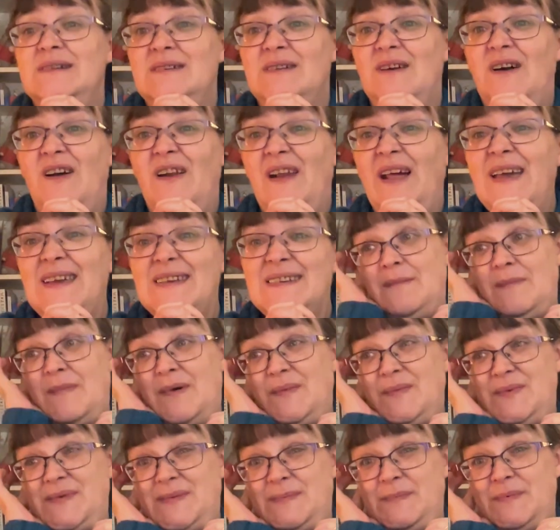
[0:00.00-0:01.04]
alright. I
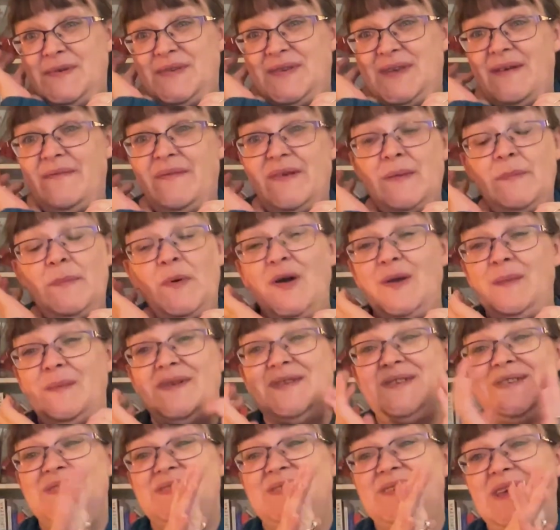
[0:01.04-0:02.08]
was supposed to have an appointment
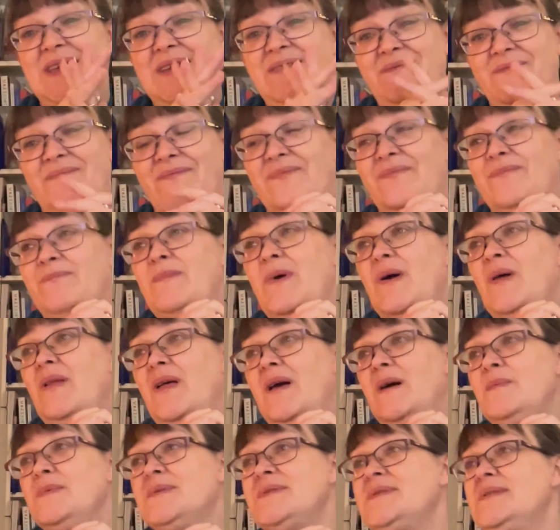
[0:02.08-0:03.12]
today. Well, I
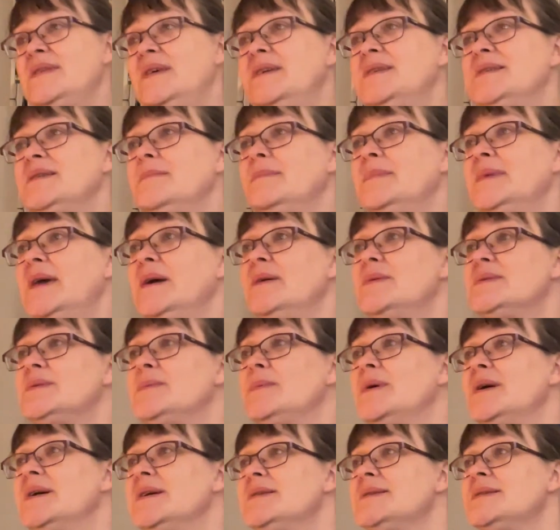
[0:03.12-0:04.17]
wasn't, somebody else
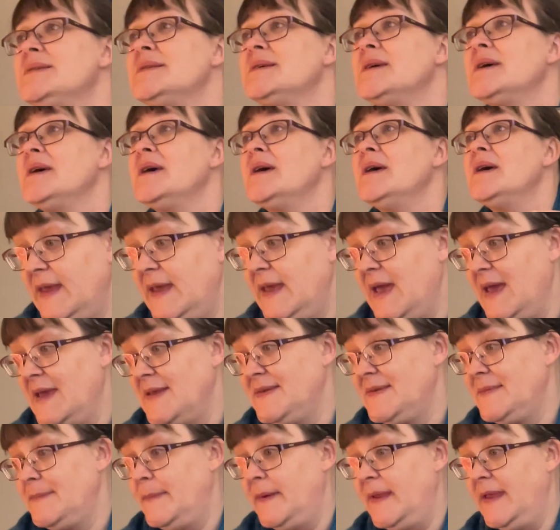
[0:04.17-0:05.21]
was.
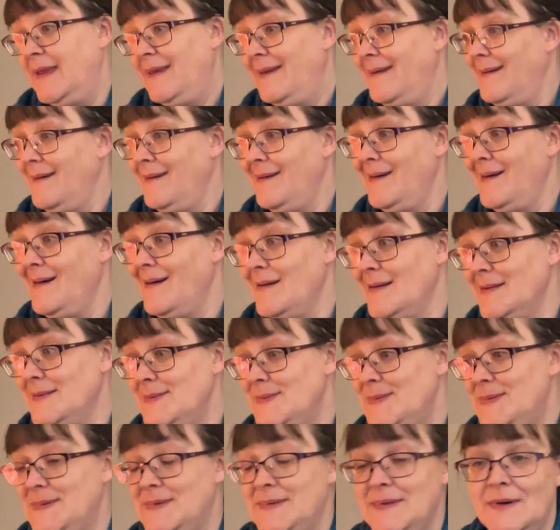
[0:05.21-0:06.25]
It's been
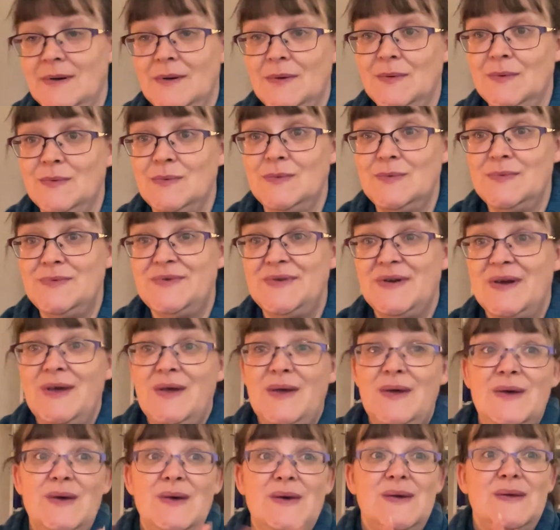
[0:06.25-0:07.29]
cancelled.
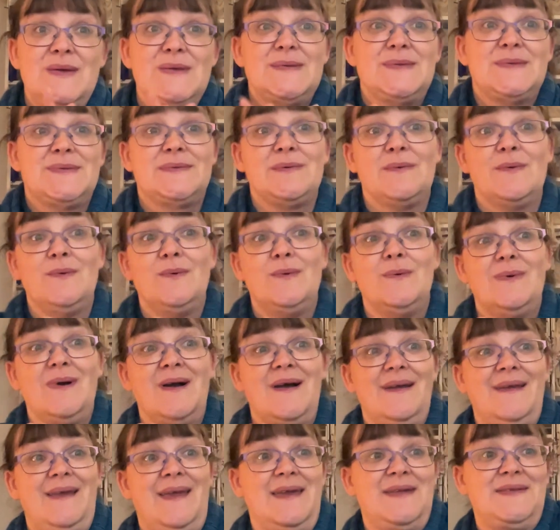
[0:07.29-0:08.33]
So I
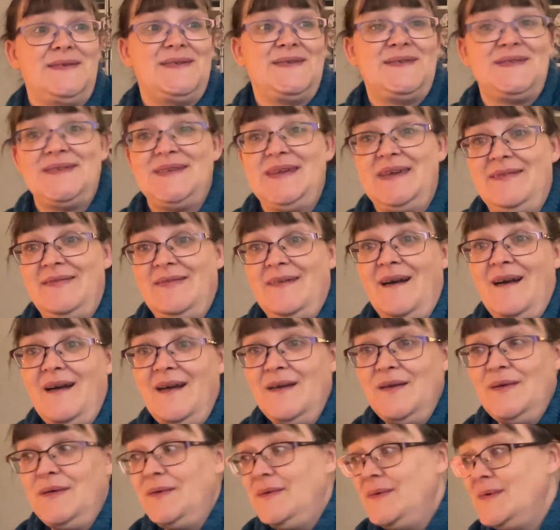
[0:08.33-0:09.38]
get to stay in the
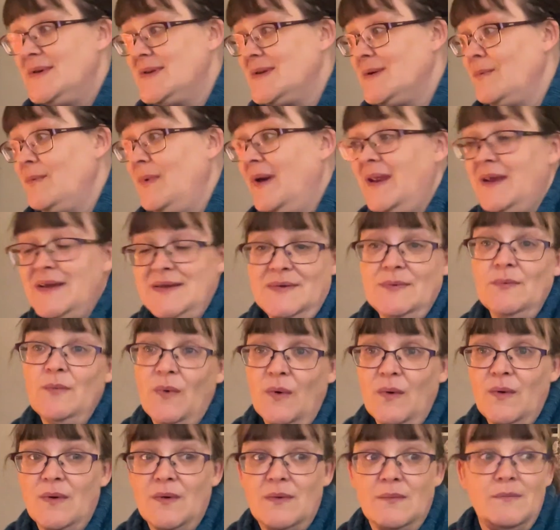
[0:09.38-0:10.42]
house where it's
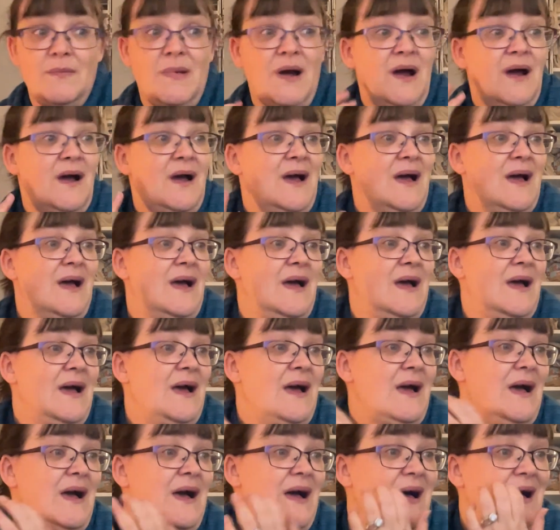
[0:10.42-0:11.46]
warm
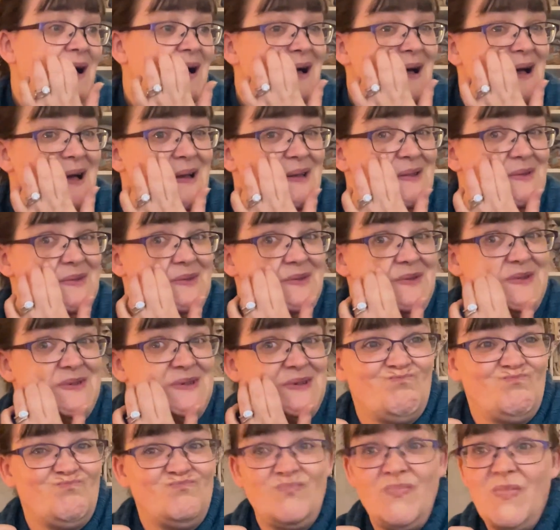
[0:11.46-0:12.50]
and
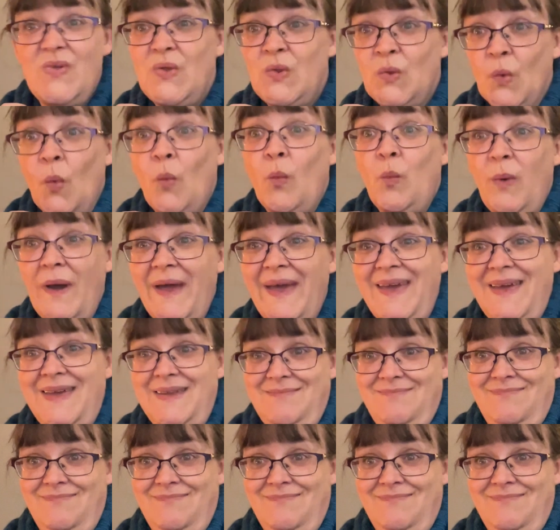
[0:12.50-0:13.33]
not wet,